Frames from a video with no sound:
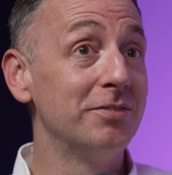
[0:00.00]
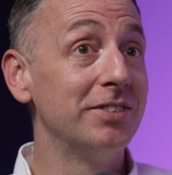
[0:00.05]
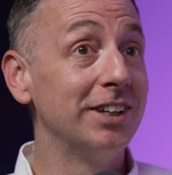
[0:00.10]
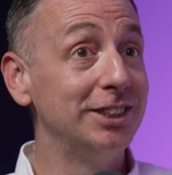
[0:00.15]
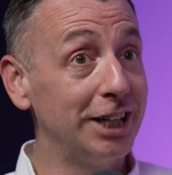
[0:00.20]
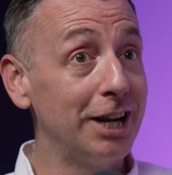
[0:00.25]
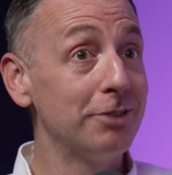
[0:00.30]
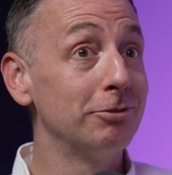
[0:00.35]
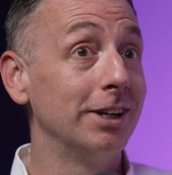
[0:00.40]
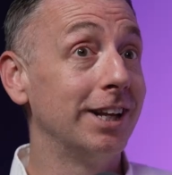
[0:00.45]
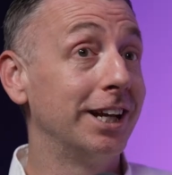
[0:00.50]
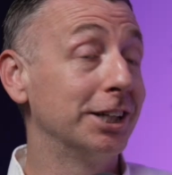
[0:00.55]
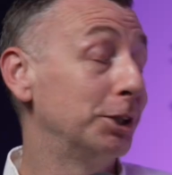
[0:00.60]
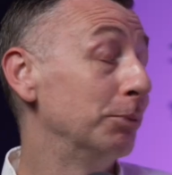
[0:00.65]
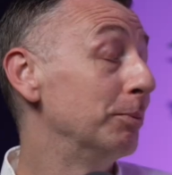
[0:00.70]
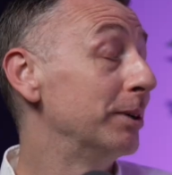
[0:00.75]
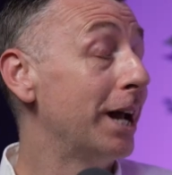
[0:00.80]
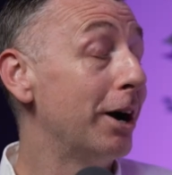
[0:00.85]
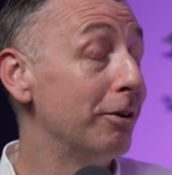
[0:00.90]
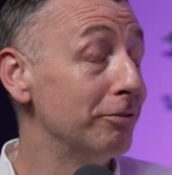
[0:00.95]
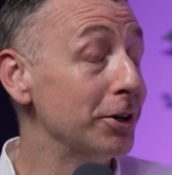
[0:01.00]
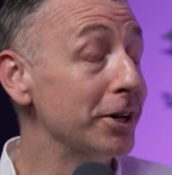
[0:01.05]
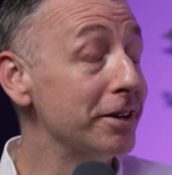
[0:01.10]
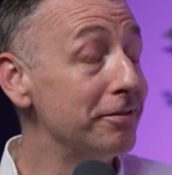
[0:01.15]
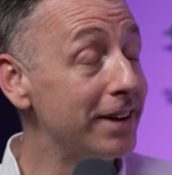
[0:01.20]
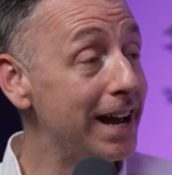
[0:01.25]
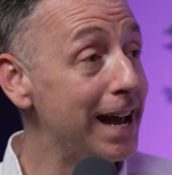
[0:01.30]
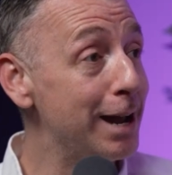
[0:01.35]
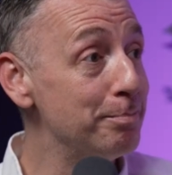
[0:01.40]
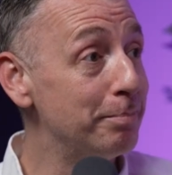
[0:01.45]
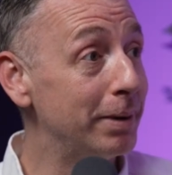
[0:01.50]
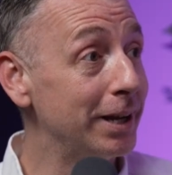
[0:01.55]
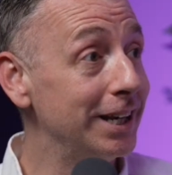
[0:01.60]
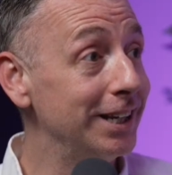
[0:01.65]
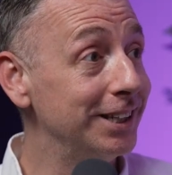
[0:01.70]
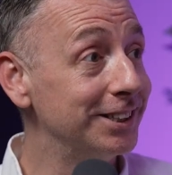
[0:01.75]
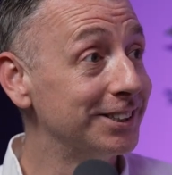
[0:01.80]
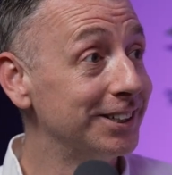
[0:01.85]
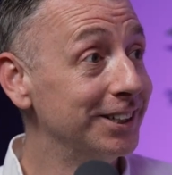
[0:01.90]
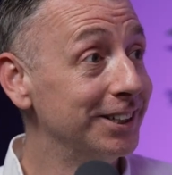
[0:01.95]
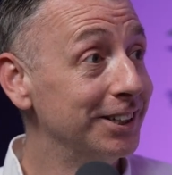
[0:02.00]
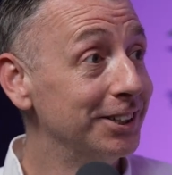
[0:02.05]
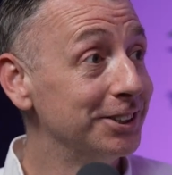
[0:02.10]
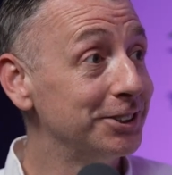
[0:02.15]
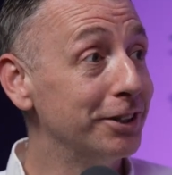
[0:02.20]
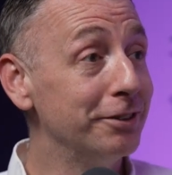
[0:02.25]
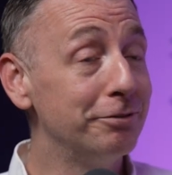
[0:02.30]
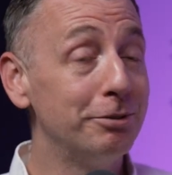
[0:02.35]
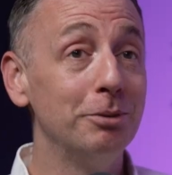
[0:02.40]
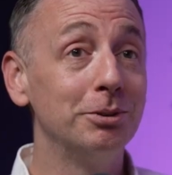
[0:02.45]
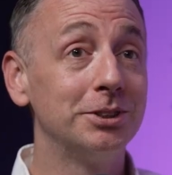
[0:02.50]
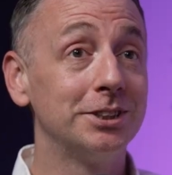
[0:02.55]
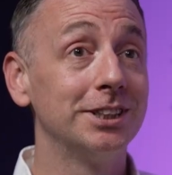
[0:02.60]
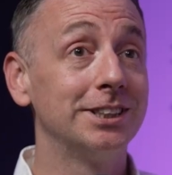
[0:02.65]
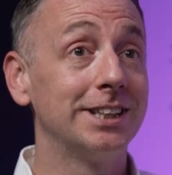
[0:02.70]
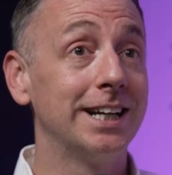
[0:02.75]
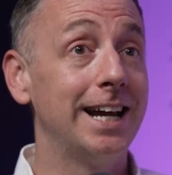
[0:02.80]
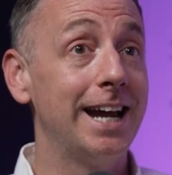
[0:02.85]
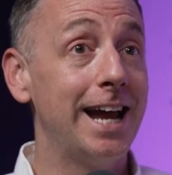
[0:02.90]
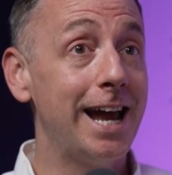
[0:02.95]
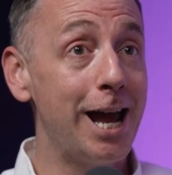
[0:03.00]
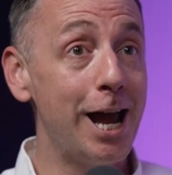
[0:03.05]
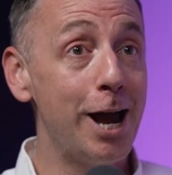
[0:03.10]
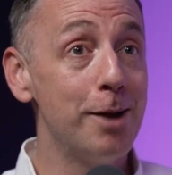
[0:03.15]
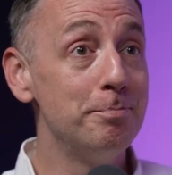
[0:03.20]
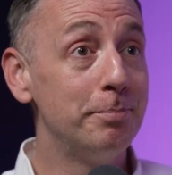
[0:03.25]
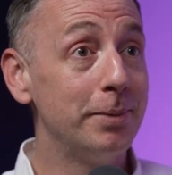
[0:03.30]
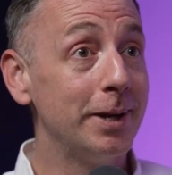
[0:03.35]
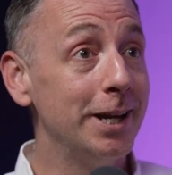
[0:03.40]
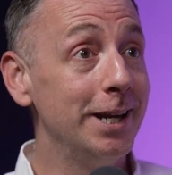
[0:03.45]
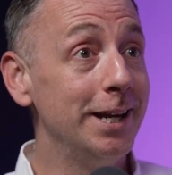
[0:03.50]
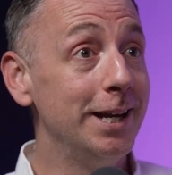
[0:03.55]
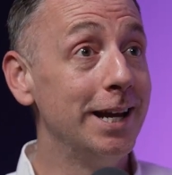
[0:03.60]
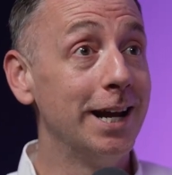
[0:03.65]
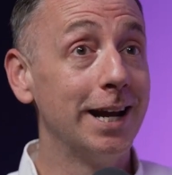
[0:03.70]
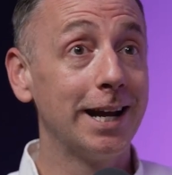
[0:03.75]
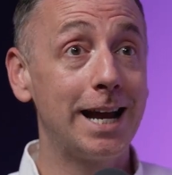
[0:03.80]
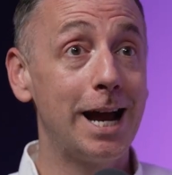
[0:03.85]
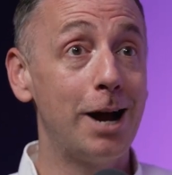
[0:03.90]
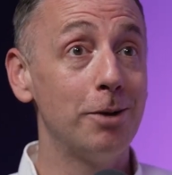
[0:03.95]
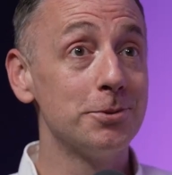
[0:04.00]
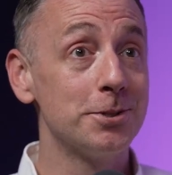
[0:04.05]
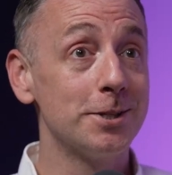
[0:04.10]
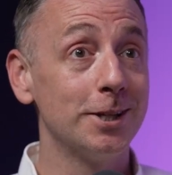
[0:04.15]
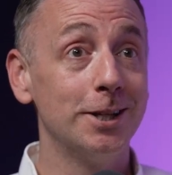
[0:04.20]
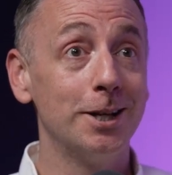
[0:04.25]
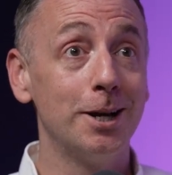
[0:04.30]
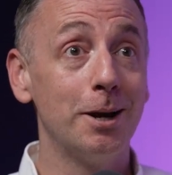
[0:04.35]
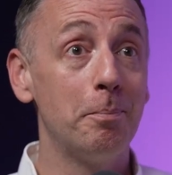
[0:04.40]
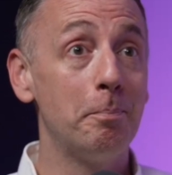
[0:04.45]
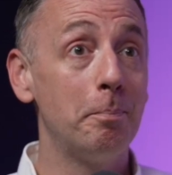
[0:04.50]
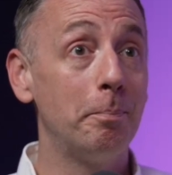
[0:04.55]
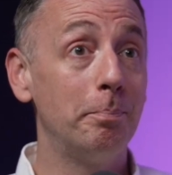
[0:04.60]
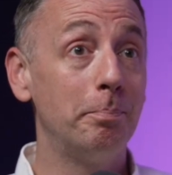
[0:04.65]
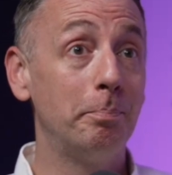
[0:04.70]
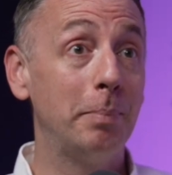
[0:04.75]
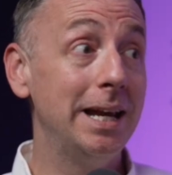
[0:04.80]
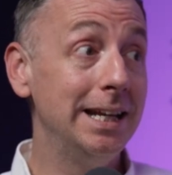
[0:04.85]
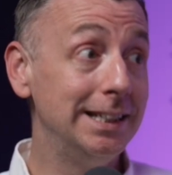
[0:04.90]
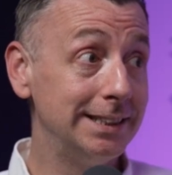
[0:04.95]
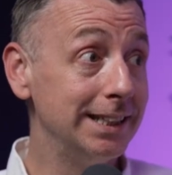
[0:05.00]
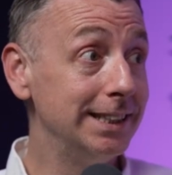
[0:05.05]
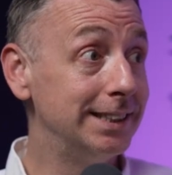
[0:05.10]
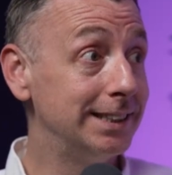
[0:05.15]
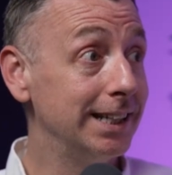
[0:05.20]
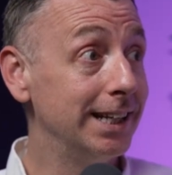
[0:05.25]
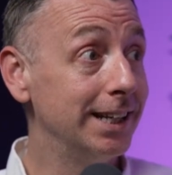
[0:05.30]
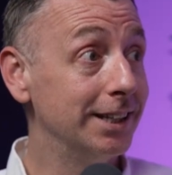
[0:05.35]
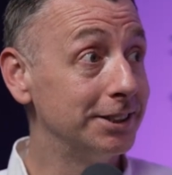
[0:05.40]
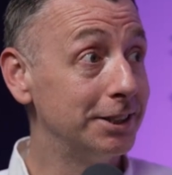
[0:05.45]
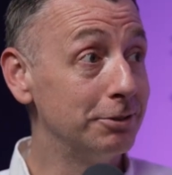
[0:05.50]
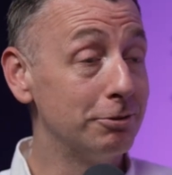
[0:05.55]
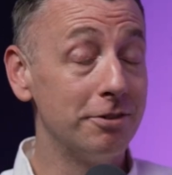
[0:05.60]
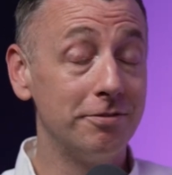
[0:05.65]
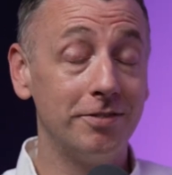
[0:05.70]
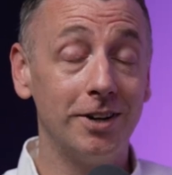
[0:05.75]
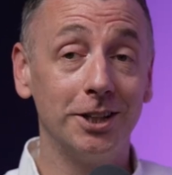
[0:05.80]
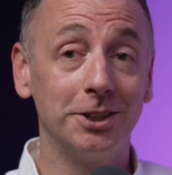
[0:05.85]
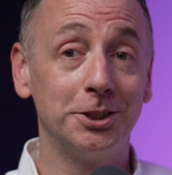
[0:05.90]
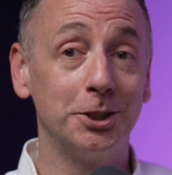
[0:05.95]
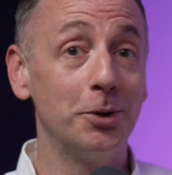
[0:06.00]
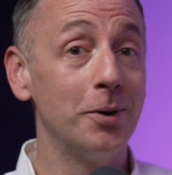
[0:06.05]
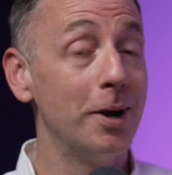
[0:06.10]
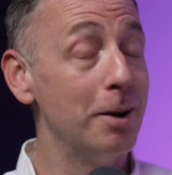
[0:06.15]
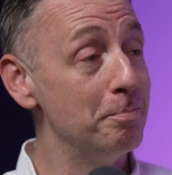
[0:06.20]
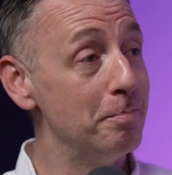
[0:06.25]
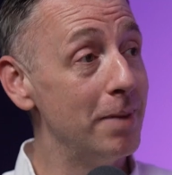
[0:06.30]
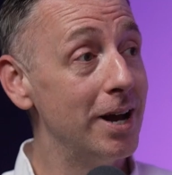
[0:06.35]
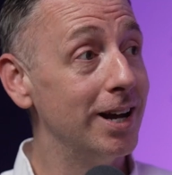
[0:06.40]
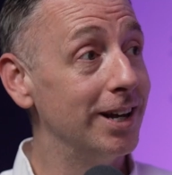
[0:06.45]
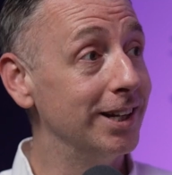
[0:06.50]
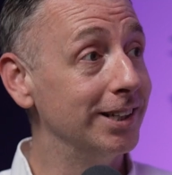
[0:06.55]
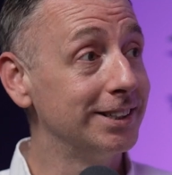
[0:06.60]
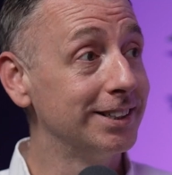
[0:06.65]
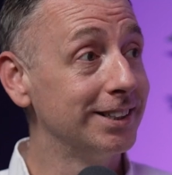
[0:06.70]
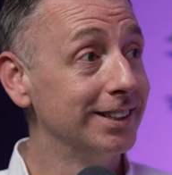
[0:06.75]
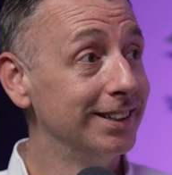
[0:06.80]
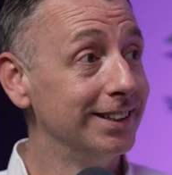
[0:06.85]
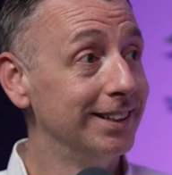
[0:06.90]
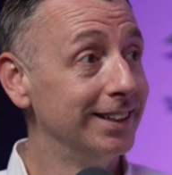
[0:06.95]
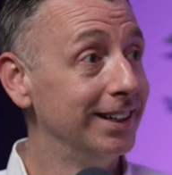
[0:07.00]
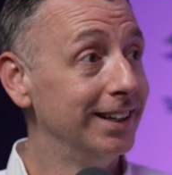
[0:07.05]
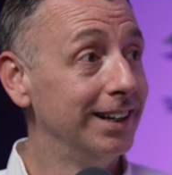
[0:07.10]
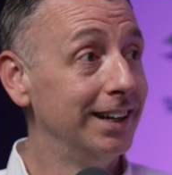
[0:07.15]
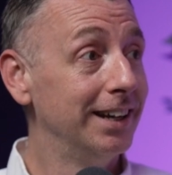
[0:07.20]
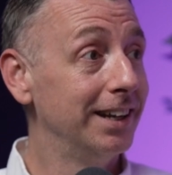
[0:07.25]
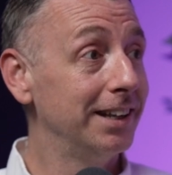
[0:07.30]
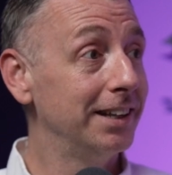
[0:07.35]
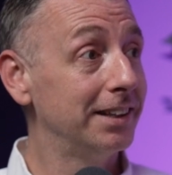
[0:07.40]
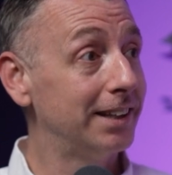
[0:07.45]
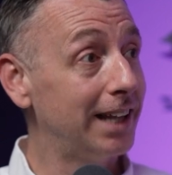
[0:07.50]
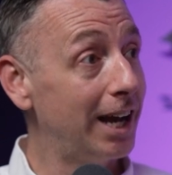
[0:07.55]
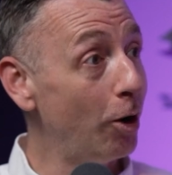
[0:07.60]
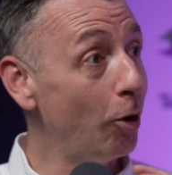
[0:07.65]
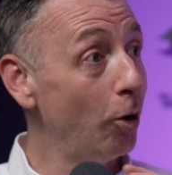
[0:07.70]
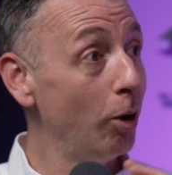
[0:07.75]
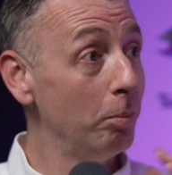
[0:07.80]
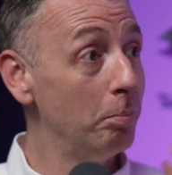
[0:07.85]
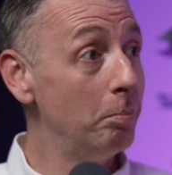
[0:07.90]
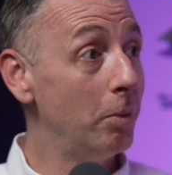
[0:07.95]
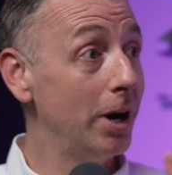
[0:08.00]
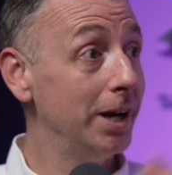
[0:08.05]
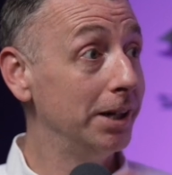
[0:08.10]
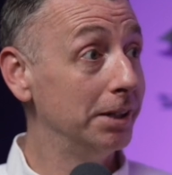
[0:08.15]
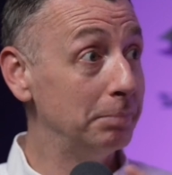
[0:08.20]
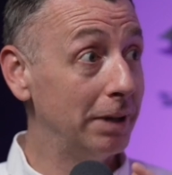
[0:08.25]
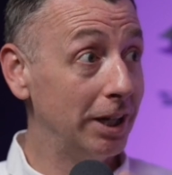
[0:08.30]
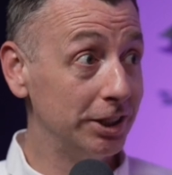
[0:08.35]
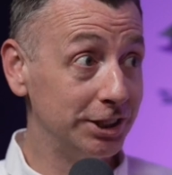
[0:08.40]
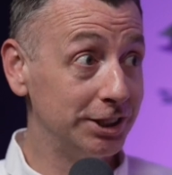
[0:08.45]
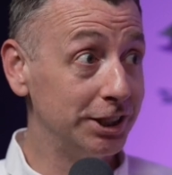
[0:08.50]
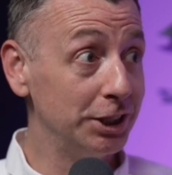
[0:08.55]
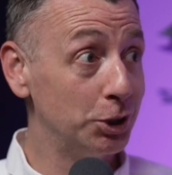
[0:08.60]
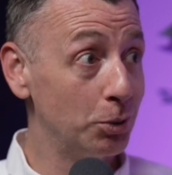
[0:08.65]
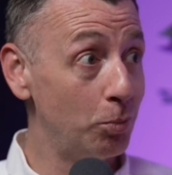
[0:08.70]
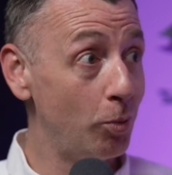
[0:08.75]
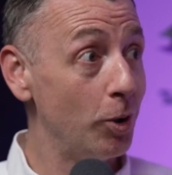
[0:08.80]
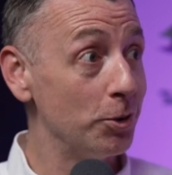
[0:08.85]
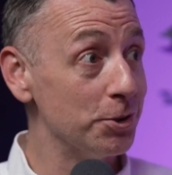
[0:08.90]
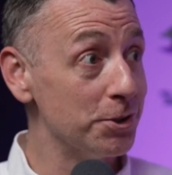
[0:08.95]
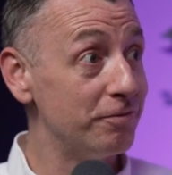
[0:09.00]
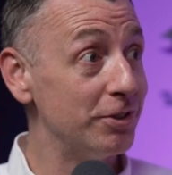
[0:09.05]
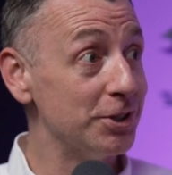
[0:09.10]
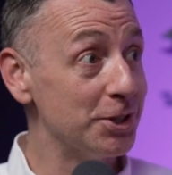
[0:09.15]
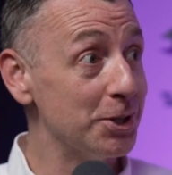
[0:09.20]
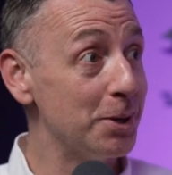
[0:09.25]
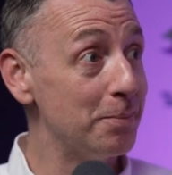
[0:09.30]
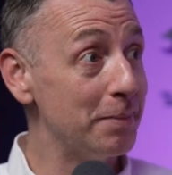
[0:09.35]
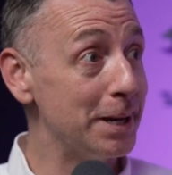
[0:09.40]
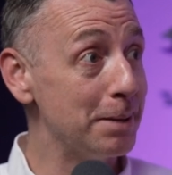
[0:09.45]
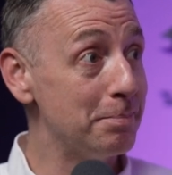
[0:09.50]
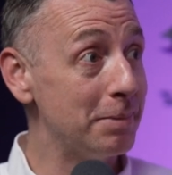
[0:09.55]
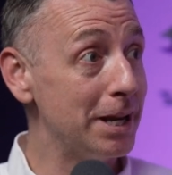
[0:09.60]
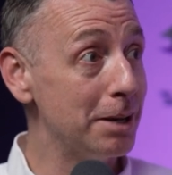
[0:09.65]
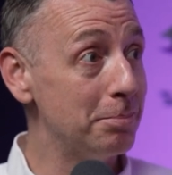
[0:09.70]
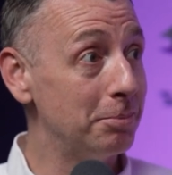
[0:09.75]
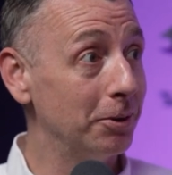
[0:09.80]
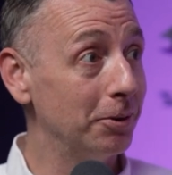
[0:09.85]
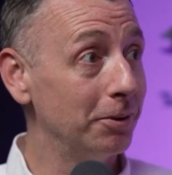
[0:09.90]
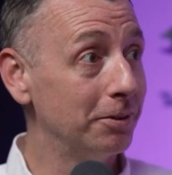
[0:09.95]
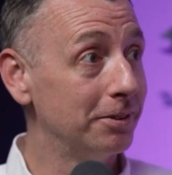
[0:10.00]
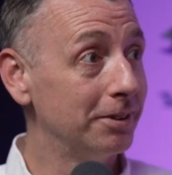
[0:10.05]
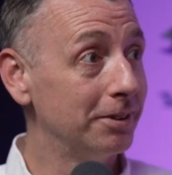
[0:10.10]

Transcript: of a general election, we're now voting for MPs. So if we was to say MP, councillor, PCC, as they're referred to, and mayors, that all merges into one for so many people.